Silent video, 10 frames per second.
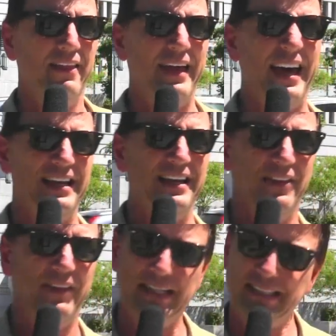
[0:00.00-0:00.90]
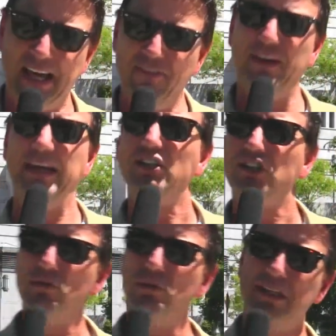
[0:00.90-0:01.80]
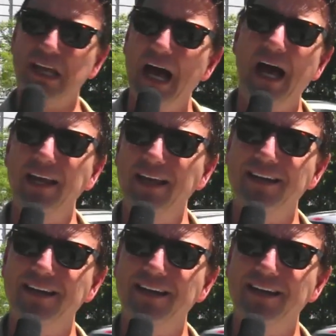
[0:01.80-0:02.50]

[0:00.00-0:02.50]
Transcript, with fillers: that that salvation with God?